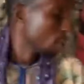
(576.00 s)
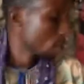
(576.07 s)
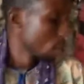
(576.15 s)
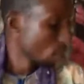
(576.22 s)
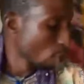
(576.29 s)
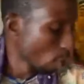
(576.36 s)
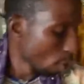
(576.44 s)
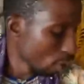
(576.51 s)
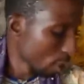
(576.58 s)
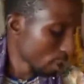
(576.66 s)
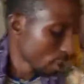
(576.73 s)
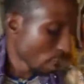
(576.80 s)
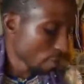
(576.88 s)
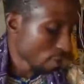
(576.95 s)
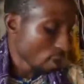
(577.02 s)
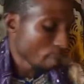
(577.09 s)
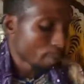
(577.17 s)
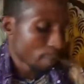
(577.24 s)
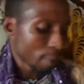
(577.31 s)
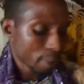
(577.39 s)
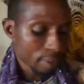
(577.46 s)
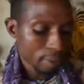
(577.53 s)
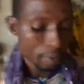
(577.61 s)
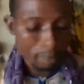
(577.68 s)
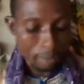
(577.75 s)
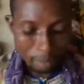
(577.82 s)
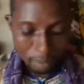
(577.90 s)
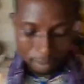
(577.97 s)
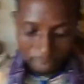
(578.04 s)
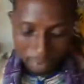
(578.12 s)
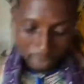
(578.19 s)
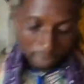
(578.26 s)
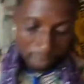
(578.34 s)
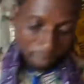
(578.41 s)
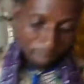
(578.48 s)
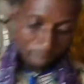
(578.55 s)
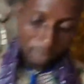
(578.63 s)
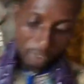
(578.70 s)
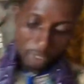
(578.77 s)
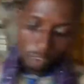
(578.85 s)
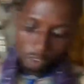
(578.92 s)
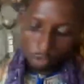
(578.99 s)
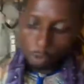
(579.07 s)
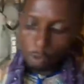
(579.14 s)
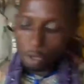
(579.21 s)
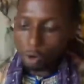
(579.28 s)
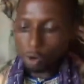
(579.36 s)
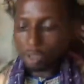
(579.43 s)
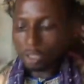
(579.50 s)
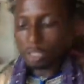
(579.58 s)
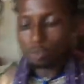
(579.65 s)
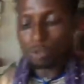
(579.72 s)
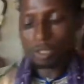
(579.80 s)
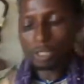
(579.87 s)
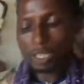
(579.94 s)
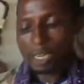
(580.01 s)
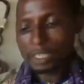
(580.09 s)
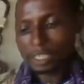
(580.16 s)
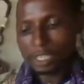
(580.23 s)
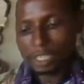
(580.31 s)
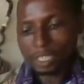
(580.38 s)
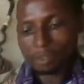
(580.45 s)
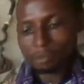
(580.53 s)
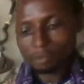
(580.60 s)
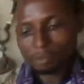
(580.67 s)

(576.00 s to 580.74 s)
so this is gather paste, so we call this one traditional.